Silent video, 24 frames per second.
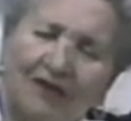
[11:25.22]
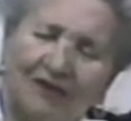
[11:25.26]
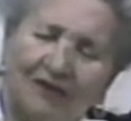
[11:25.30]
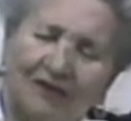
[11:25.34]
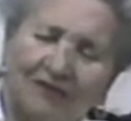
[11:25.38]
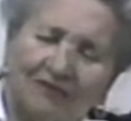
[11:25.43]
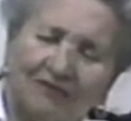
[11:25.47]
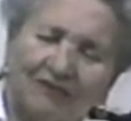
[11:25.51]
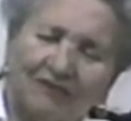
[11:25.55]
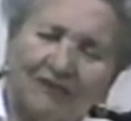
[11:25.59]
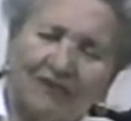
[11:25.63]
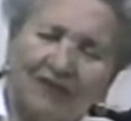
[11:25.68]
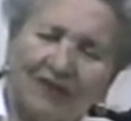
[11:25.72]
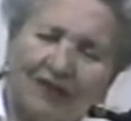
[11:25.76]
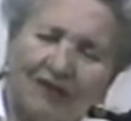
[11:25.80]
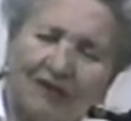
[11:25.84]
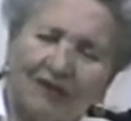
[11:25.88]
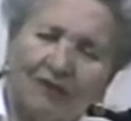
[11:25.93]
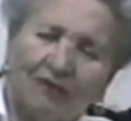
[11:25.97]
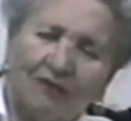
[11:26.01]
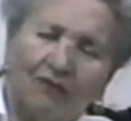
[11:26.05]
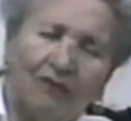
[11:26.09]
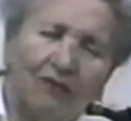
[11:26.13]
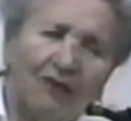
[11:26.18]
uh,
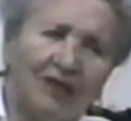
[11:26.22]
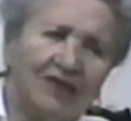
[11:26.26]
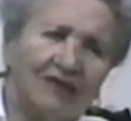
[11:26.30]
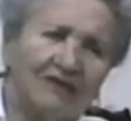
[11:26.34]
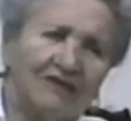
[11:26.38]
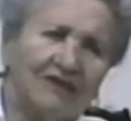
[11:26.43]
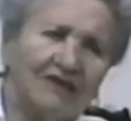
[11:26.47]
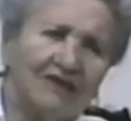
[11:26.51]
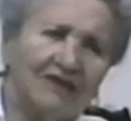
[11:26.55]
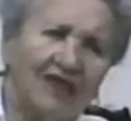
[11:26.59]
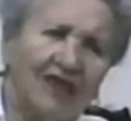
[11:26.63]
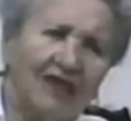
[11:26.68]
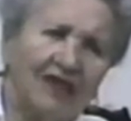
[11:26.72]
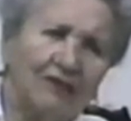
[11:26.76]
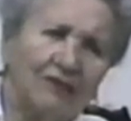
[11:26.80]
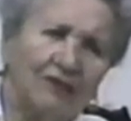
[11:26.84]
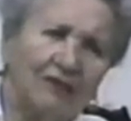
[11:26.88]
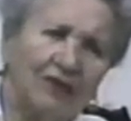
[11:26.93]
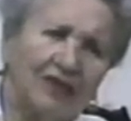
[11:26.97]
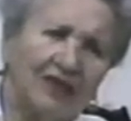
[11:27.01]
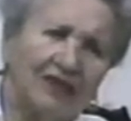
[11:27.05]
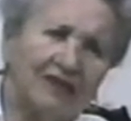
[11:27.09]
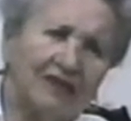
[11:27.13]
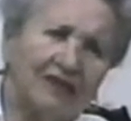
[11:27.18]
once
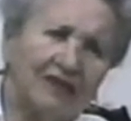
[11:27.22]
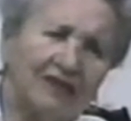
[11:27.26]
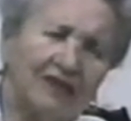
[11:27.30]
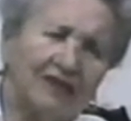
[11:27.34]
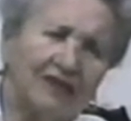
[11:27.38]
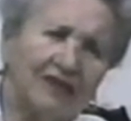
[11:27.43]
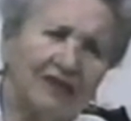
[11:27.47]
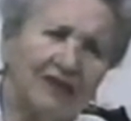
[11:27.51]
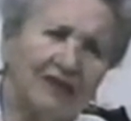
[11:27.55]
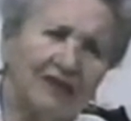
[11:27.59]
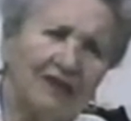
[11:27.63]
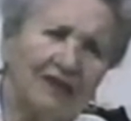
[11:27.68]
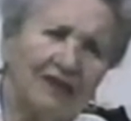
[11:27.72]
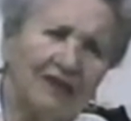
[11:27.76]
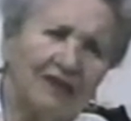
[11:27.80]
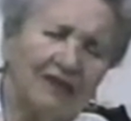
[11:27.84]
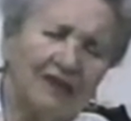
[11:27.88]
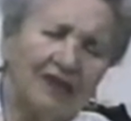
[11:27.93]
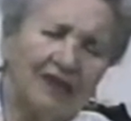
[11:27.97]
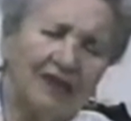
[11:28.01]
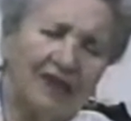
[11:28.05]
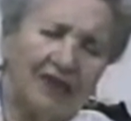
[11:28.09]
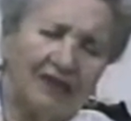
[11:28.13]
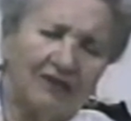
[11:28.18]
I went,
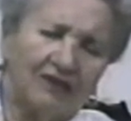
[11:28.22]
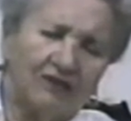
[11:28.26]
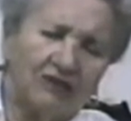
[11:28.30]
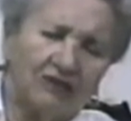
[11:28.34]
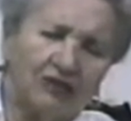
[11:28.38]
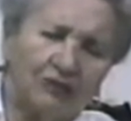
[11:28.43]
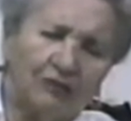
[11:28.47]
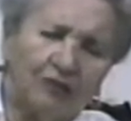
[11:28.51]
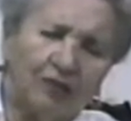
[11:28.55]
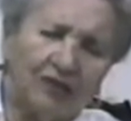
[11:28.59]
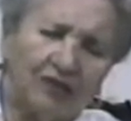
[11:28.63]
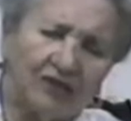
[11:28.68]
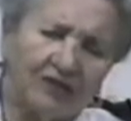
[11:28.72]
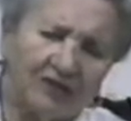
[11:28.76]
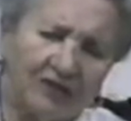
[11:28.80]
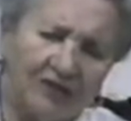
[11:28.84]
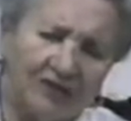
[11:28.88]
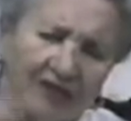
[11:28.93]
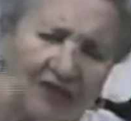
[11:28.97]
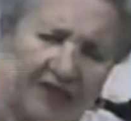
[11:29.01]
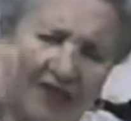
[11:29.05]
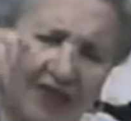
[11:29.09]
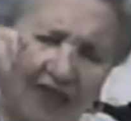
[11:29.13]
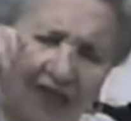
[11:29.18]
he had a spot
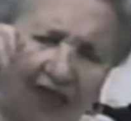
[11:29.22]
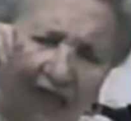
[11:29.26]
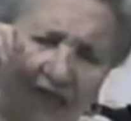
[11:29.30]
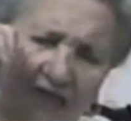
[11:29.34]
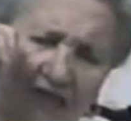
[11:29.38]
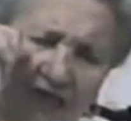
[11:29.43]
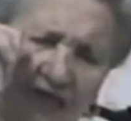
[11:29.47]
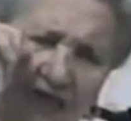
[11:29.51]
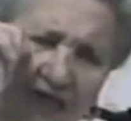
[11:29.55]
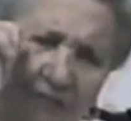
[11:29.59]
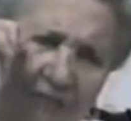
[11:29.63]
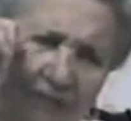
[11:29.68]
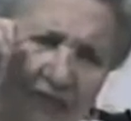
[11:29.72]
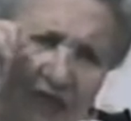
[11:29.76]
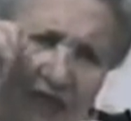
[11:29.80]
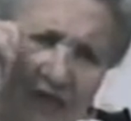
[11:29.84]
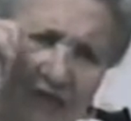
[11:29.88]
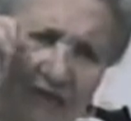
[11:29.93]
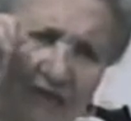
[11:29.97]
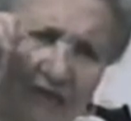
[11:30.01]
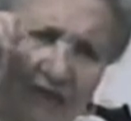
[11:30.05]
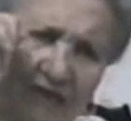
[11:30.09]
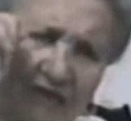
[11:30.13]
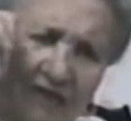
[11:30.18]
in the eye,
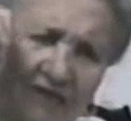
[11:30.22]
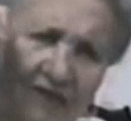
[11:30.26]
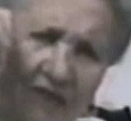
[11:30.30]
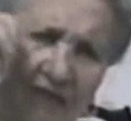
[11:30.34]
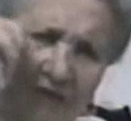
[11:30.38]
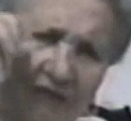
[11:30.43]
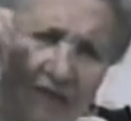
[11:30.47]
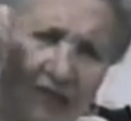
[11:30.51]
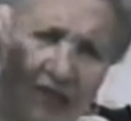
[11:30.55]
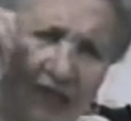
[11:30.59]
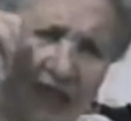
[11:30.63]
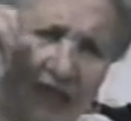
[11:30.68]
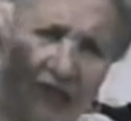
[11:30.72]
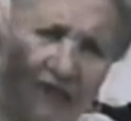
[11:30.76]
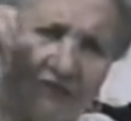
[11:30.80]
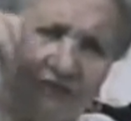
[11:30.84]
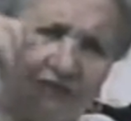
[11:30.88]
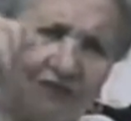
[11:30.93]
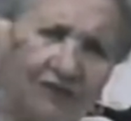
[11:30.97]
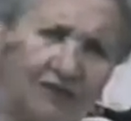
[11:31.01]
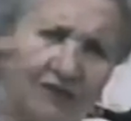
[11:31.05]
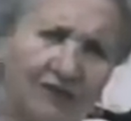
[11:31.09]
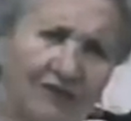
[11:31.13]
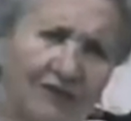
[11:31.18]
apparently something
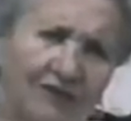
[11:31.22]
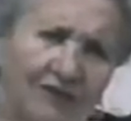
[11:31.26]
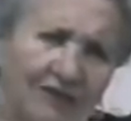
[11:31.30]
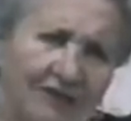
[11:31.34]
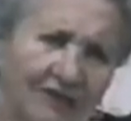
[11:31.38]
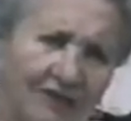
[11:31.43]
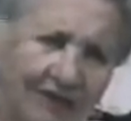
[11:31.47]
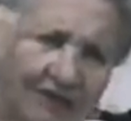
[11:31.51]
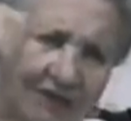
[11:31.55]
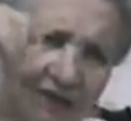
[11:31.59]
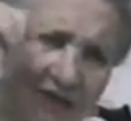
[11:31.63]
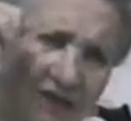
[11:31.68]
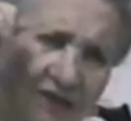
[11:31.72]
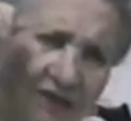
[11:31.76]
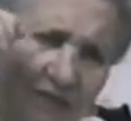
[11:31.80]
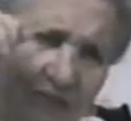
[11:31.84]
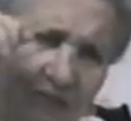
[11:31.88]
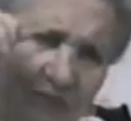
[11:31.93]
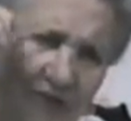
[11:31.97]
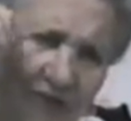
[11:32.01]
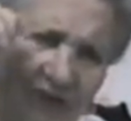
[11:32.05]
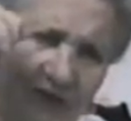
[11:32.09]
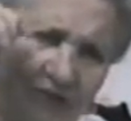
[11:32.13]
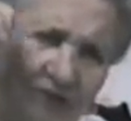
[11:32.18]
had fallen in
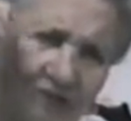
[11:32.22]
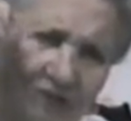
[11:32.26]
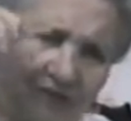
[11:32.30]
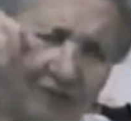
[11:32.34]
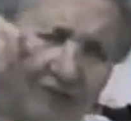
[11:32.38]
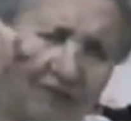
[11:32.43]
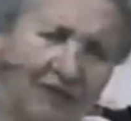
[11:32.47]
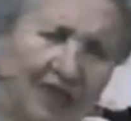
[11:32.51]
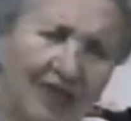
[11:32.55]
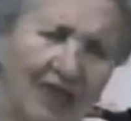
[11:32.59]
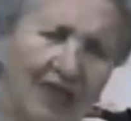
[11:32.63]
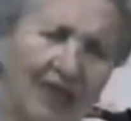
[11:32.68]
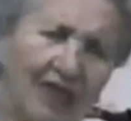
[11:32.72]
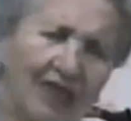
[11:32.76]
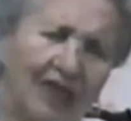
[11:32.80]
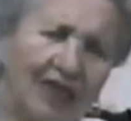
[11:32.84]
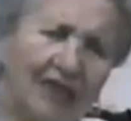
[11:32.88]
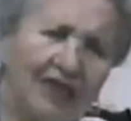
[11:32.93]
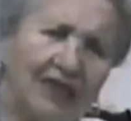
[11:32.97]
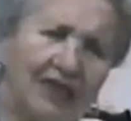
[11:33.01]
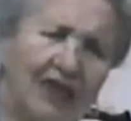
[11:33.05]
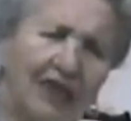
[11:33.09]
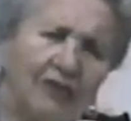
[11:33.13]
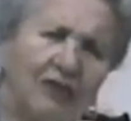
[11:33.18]
the picture.
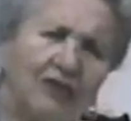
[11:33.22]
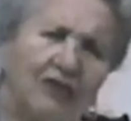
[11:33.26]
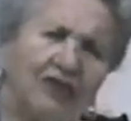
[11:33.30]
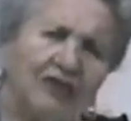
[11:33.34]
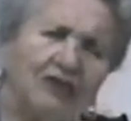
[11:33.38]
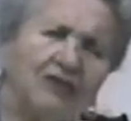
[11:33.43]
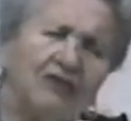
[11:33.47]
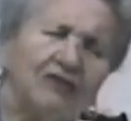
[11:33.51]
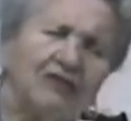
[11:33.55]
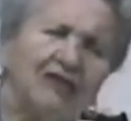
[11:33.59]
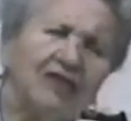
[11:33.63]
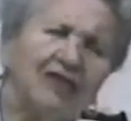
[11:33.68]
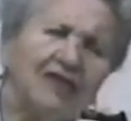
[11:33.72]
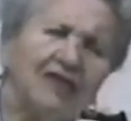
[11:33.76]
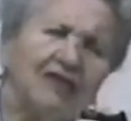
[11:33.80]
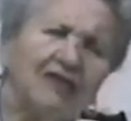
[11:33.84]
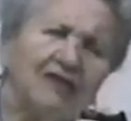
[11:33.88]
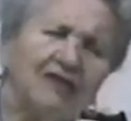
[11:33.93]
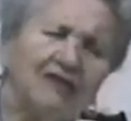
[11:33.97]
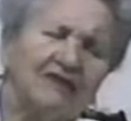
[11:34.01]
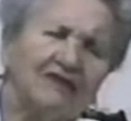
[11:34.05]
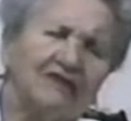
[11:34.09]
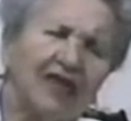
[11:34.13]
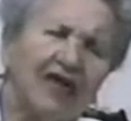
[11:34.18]
And I went to
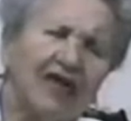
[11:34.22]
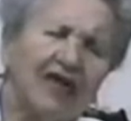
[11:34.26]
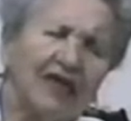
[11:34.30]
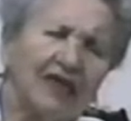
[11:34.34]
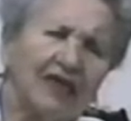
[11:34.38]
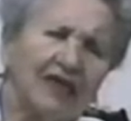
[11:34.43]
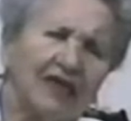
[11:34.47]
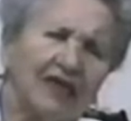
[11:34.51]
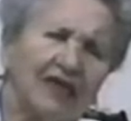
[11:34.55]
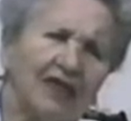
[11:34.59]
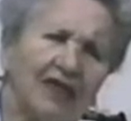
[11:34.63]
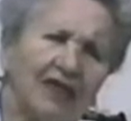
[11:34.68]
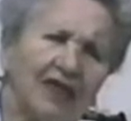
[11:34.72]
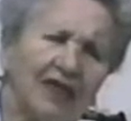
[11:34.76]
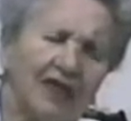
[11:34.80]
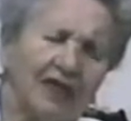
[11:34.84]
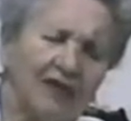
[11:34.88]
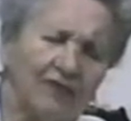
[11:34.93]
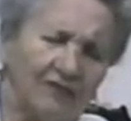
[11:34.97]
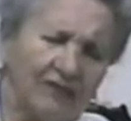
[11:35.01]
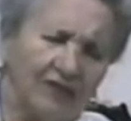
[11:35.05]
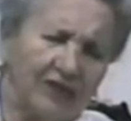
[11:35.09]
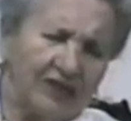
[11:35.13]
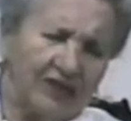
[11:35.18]
clean his eye.
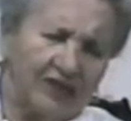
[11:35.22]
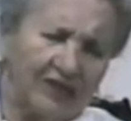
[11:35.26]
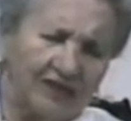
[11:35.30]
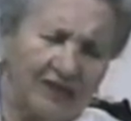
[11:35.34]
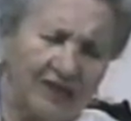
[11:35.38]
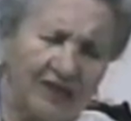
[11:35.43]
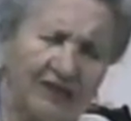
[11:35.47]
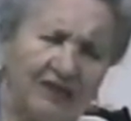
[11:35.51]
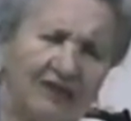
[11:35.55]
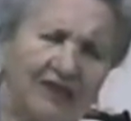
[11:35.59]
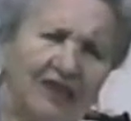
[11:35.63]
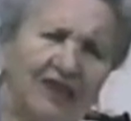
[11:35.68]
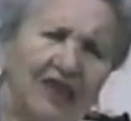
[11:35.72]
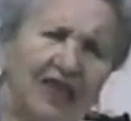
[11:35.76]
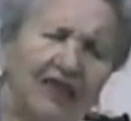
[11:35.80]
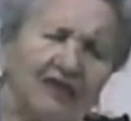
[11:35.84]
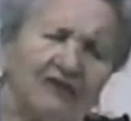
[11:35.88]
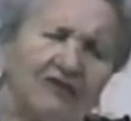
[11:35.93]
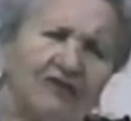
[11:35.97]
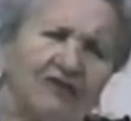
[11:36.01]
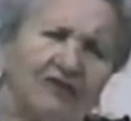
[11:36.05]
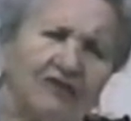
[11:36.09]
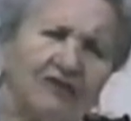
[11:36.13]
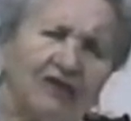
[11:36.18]
And when he didn't
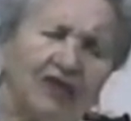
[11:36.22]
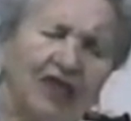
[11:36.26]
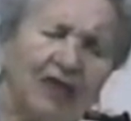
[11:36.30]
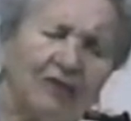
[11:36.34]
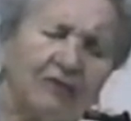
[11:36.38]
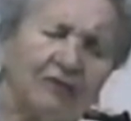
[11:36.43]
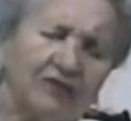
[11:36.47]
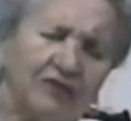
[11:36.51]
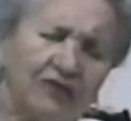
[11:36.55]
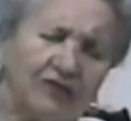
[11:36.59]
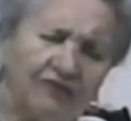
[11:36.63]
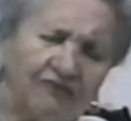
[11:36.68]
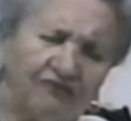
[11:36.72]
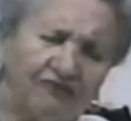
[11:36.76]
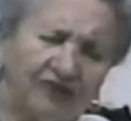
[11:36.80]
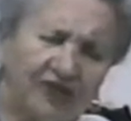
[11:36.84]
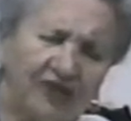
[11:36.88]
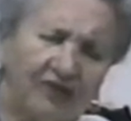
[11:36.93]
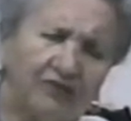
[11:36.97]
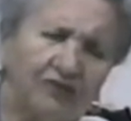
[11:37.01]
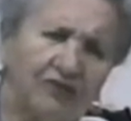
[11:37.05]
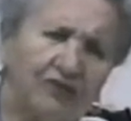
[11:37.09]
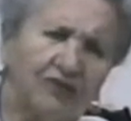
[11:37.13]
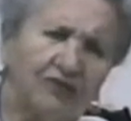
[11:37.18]
answer, and I put the
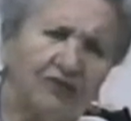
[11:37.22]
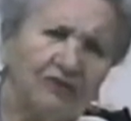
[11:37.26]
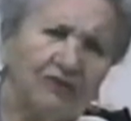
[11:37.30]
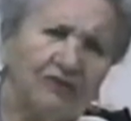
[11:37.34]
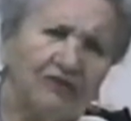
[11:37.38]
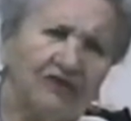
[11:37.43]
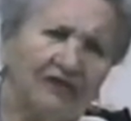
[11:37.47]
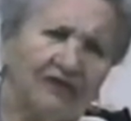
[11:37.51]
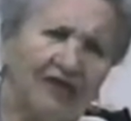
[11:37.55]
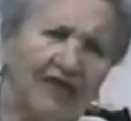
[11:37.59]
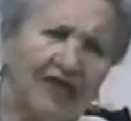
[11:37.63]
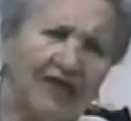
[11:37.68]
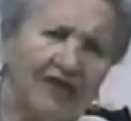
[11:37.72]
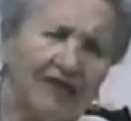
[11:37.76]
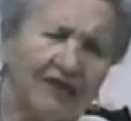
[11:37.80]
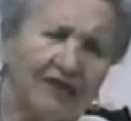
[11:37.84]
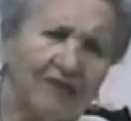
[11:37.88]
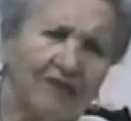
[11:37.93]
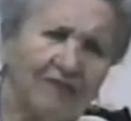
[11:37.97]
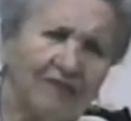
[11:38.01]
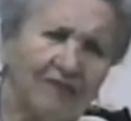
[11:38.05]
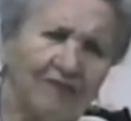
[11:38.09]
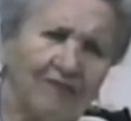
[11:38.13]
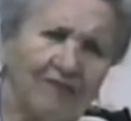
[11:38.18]
finger into his
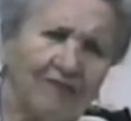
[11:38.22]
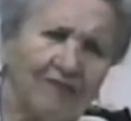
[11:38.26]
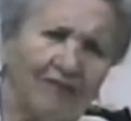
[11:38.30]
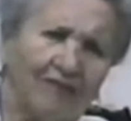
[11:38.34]
eye,